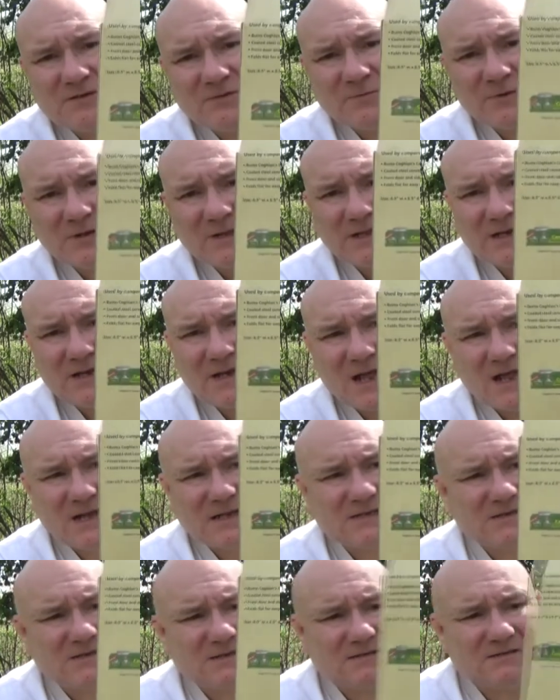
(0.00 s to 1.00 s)
a really
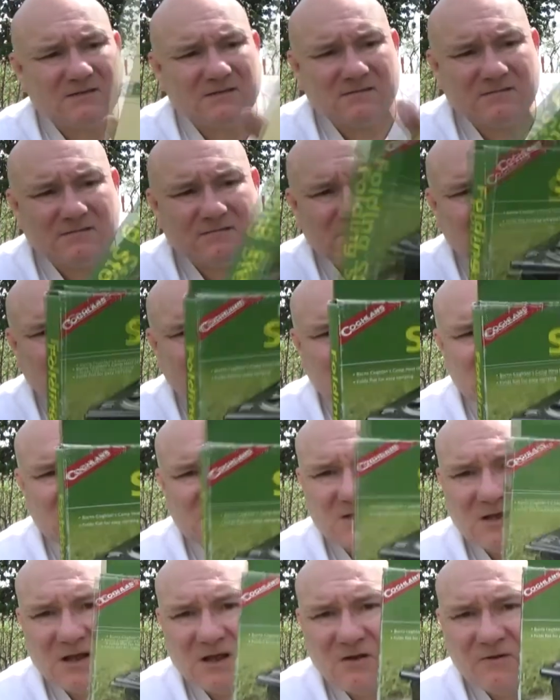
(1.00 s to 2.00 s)
nice
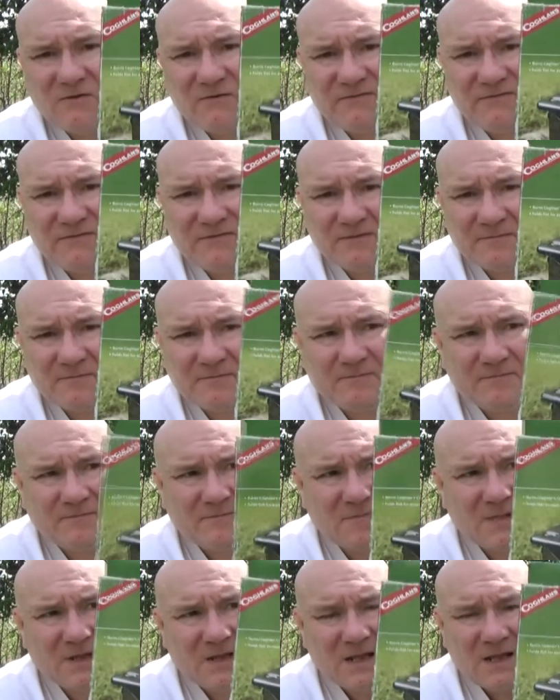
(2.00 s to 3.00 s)
stove,
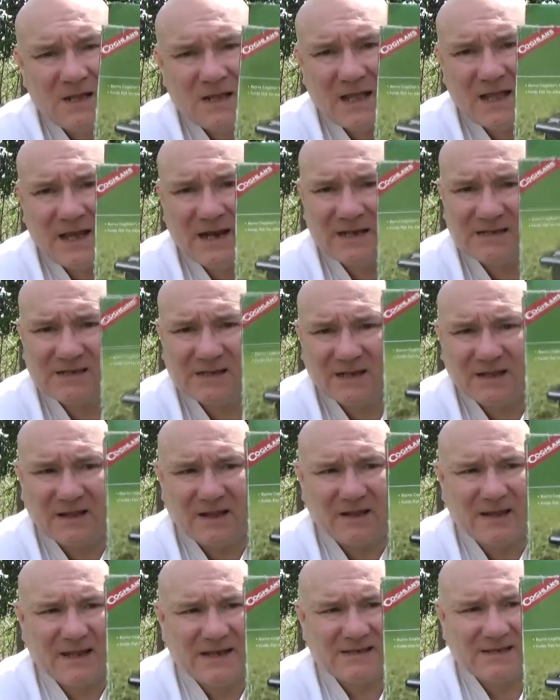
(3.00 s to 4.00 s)
and it's
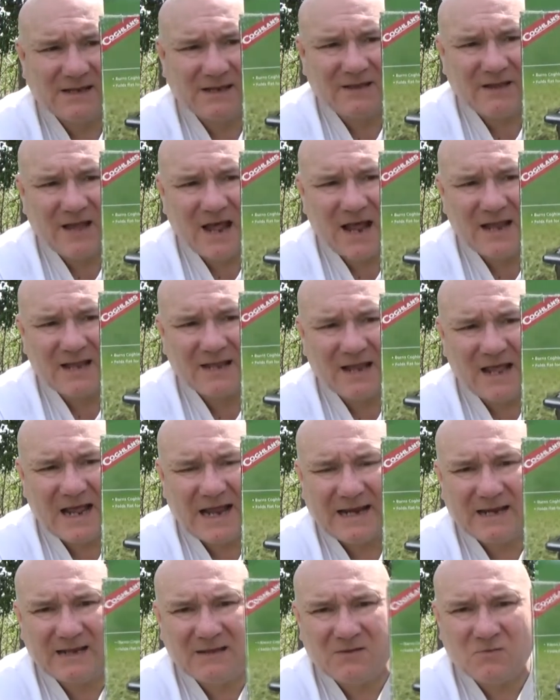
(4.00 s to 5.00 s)
a lot
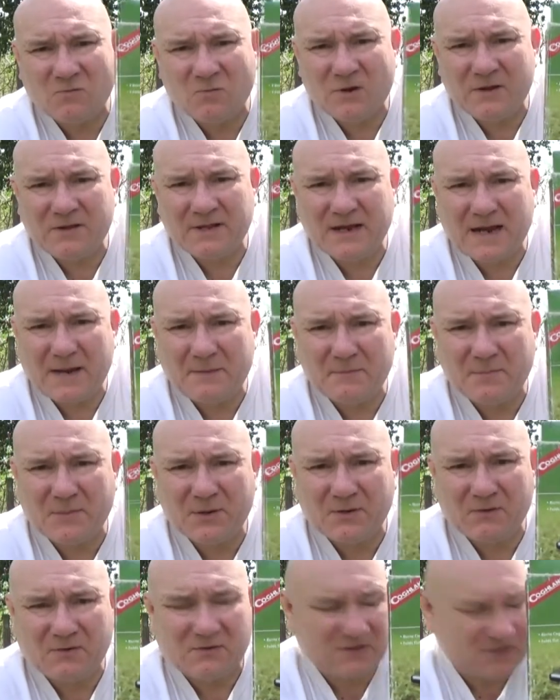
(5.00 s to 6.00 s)
like the one that I
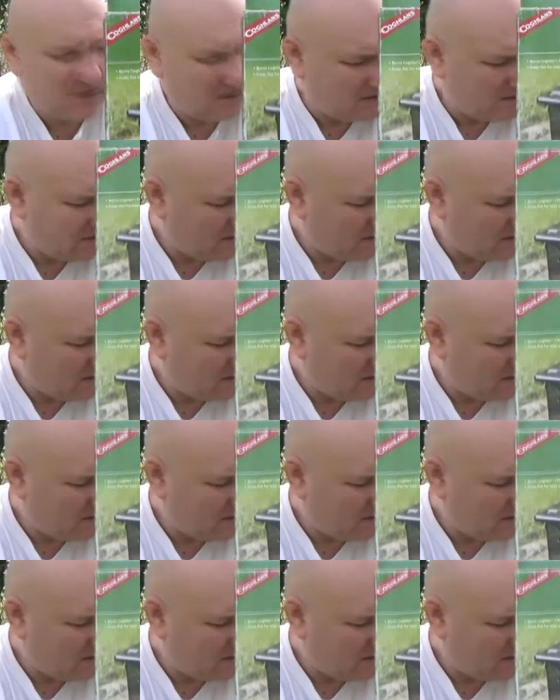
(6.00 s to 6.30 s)
built.